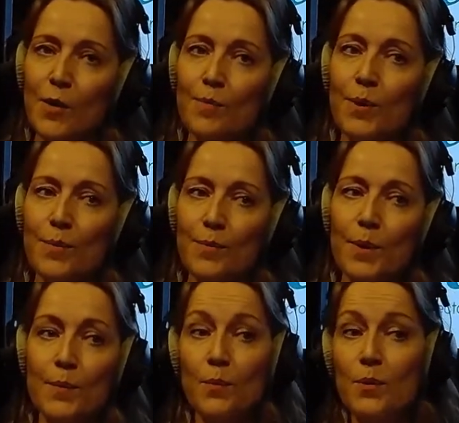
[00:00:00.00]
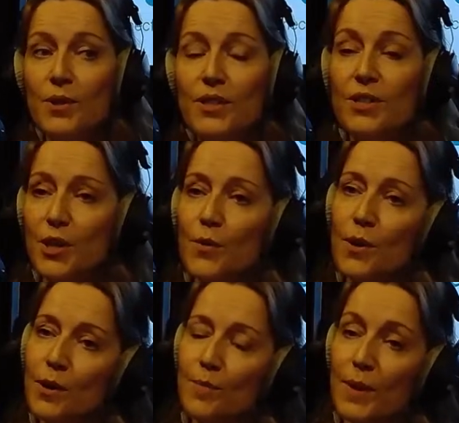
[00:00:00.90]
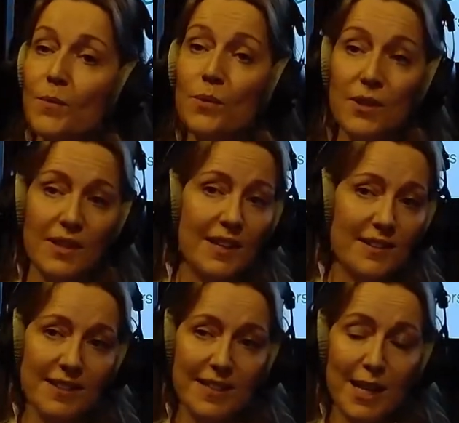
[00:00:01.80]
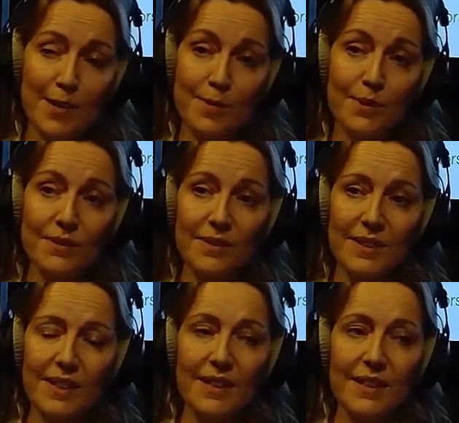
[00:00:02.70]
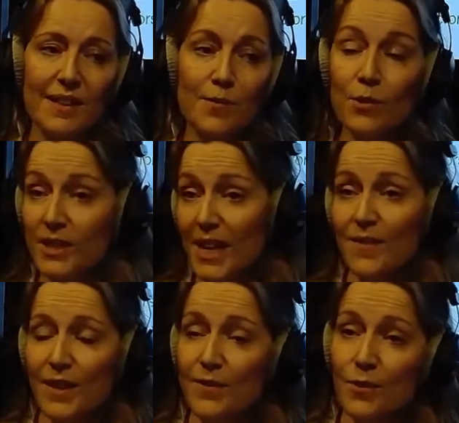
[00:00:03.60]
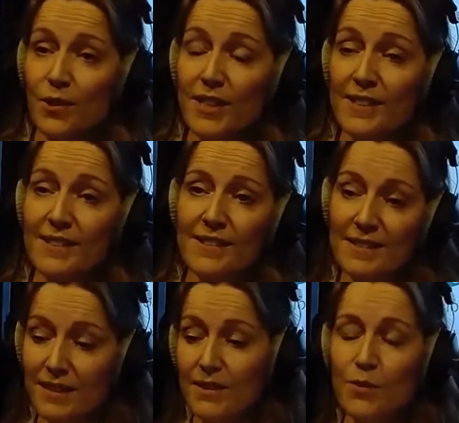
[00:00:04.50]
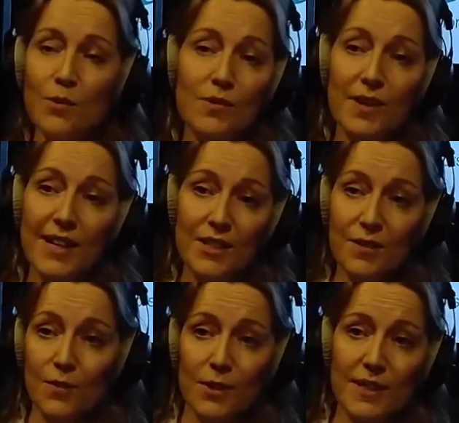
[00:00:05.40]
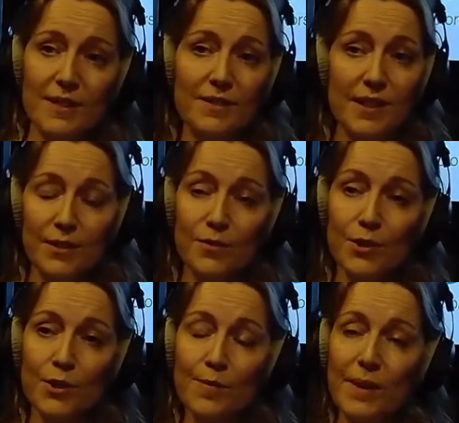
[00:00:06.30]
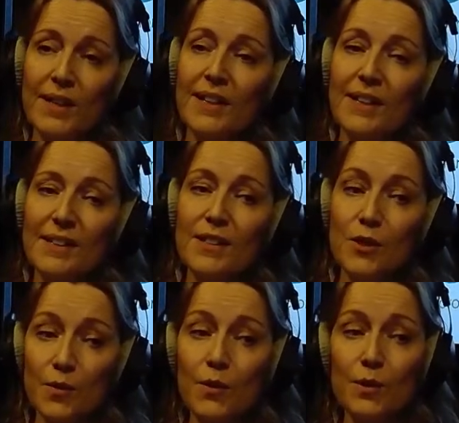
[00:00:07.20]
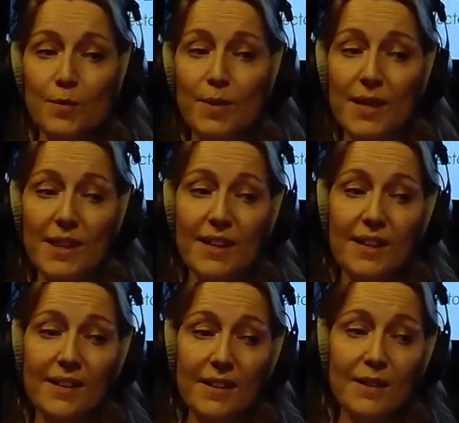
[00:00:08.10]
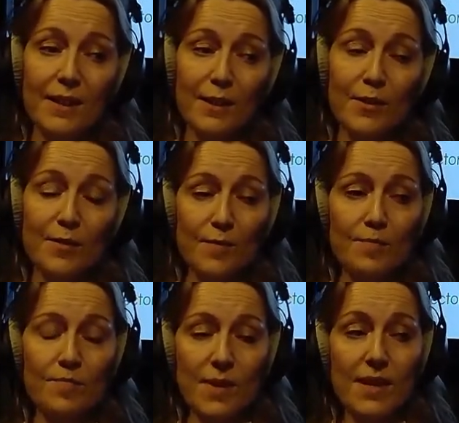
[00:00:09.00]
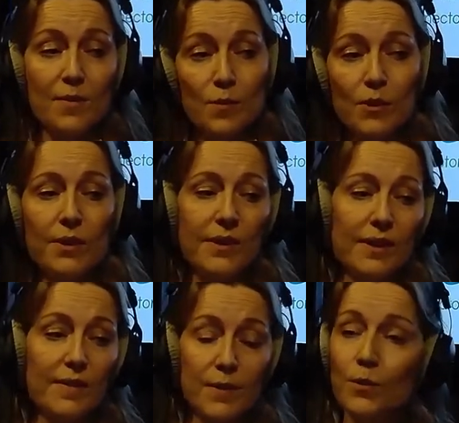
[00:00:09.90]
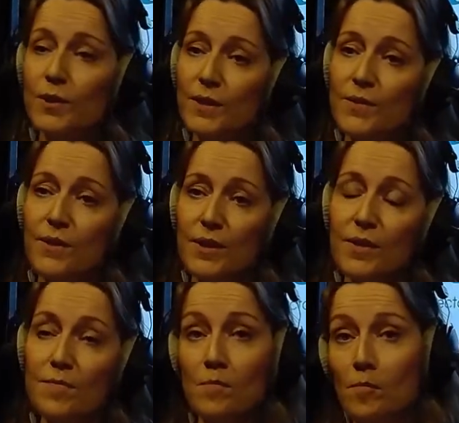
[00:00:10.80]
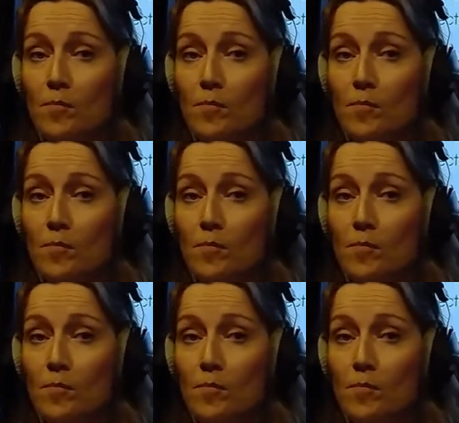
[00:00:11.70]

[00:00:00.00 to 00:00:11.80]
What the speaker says: But people want you to show up. They want you there at the table. They want to have that voice. Kind of, you want a range of voices around the room. So you've got to be there and kind of think, well, look, I've thought it through.